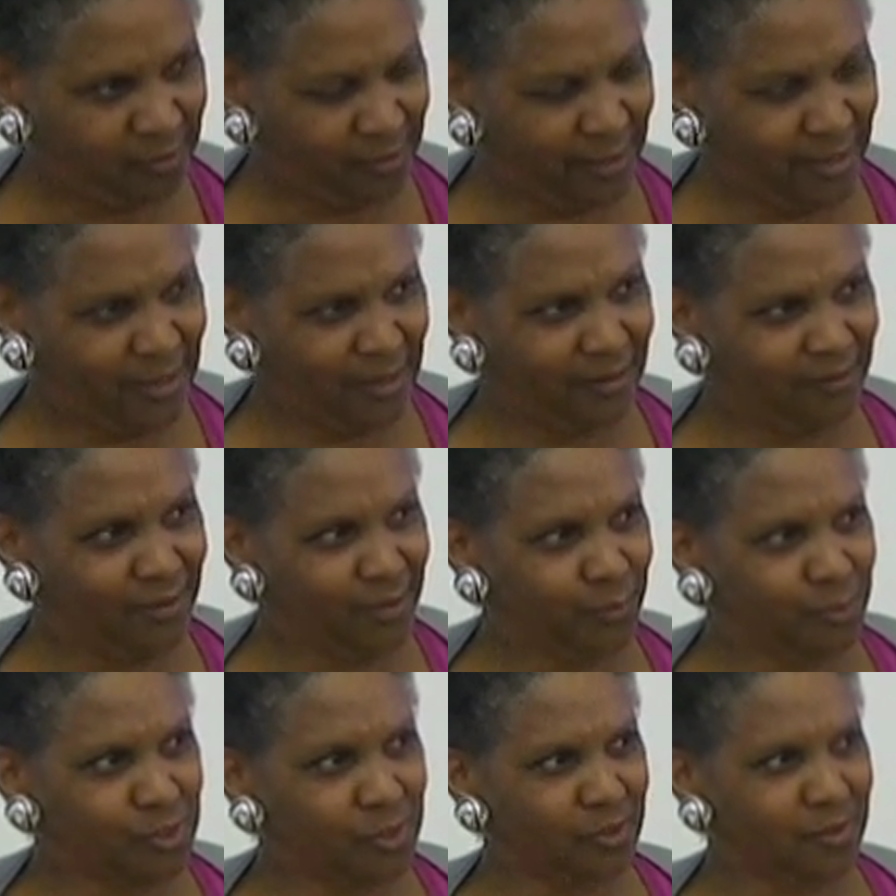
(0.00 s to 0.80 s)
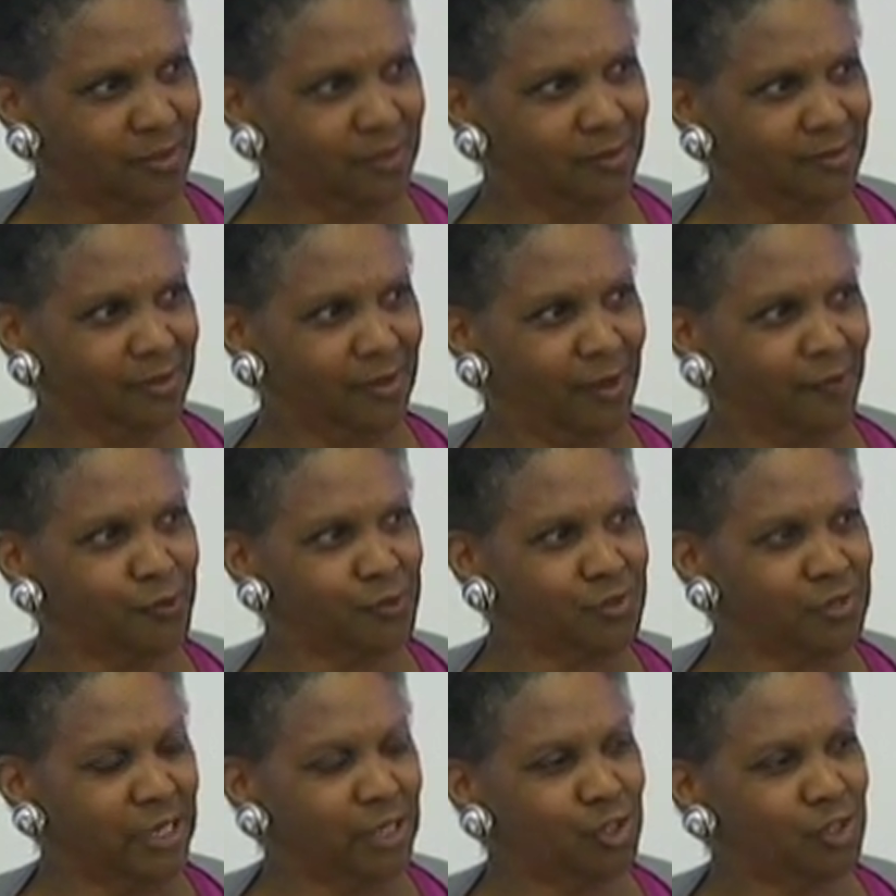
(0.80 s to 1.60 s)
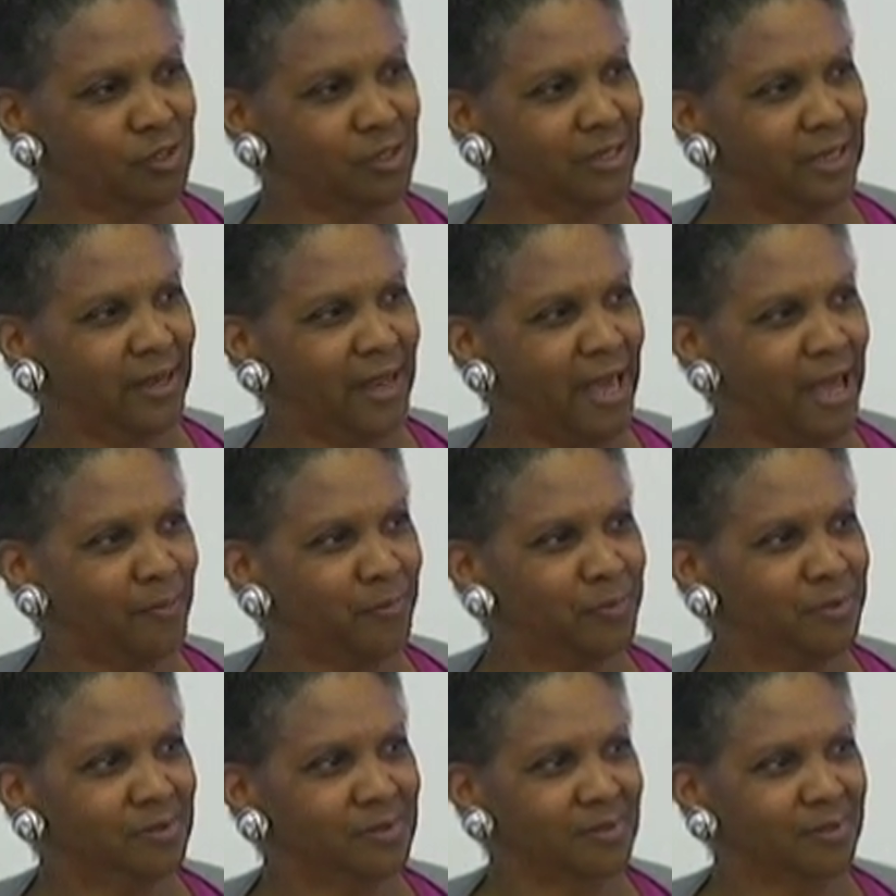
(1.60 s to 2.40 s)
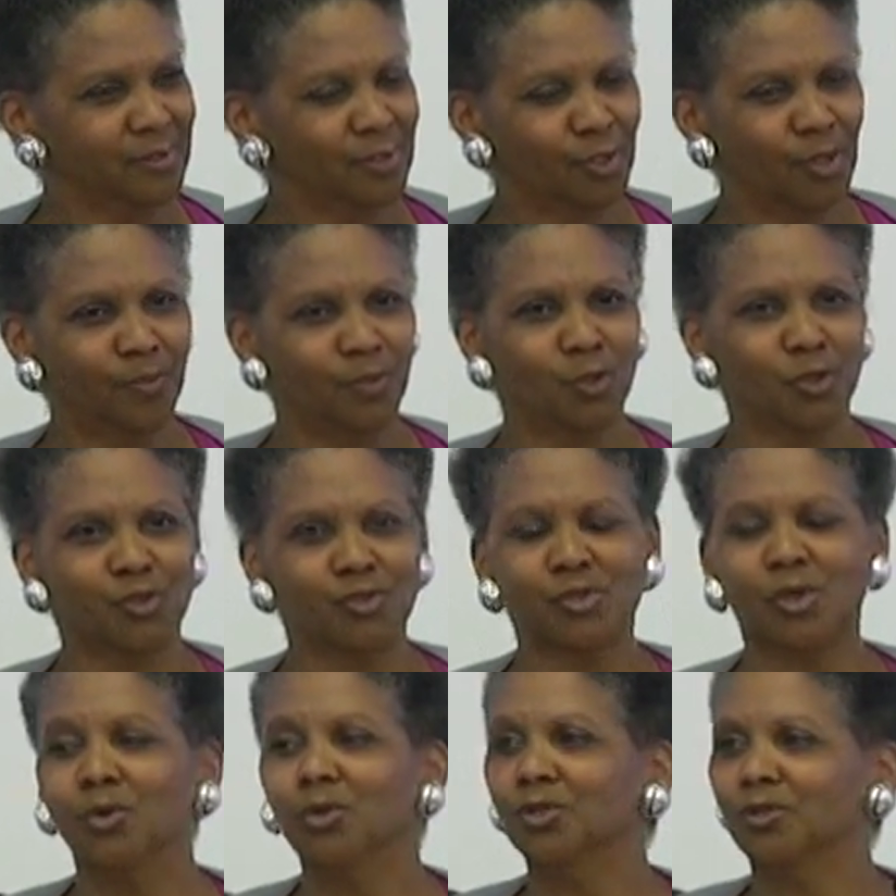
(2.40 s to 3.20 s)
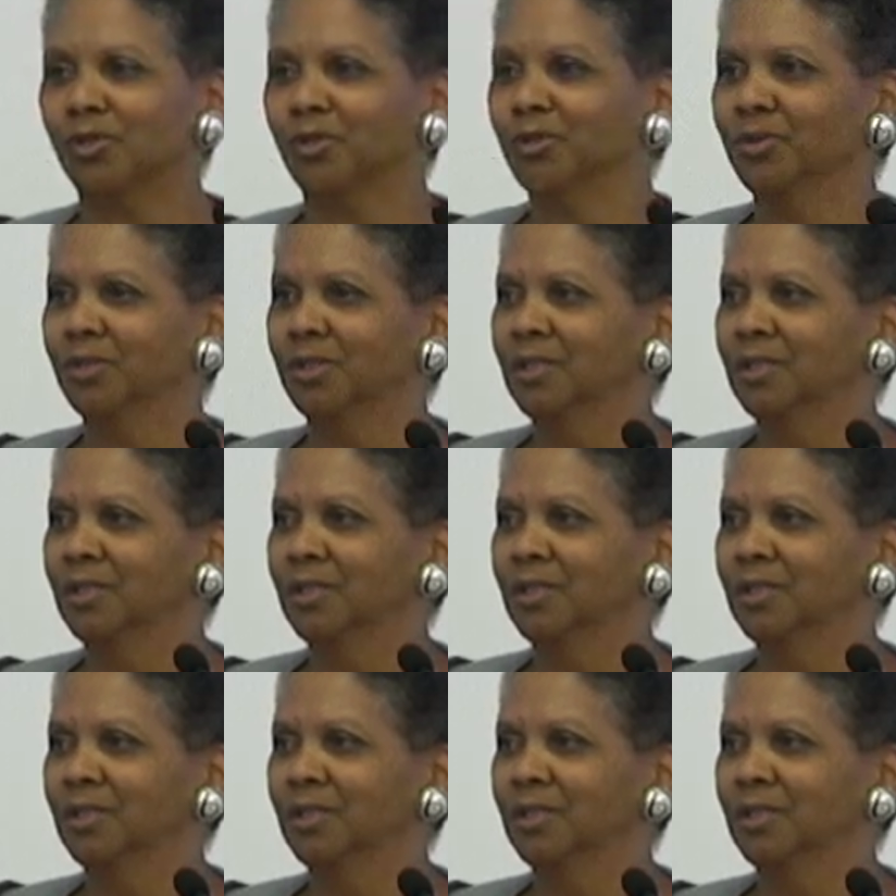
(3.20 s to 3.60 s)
And there was a conversation that happened in the community solar